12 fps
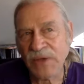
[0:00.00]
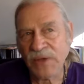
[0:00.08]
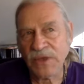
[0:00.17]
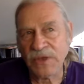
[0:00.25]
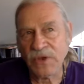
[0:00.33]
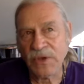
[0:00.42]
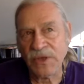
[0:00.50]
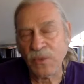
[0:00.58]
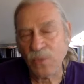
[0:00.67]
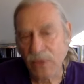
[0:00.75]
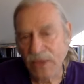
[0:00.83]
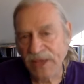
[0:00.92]
you know, in a
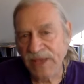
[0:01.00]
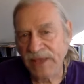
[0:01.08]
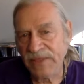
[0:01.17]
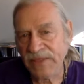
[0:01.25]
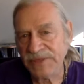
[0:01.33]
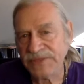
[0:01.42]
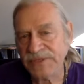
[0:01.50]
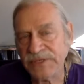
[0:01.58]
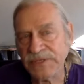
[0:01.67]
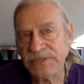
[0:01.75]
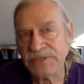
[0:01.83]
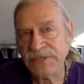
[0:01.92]
way, this
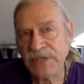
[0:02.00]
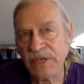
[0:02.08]
is